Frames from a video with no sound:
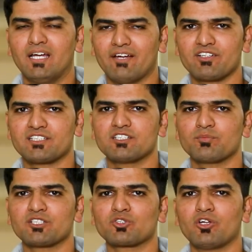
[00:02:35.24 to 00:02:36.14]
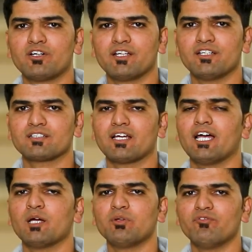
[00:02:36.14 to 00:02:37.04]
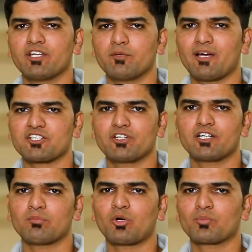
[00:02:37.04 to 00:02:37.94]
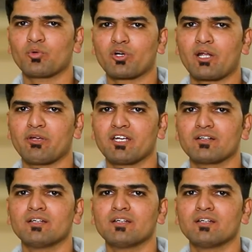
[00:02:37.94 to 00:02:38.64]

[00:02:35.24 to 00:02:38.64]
Ever since my scholar days, I have been very passionate about programming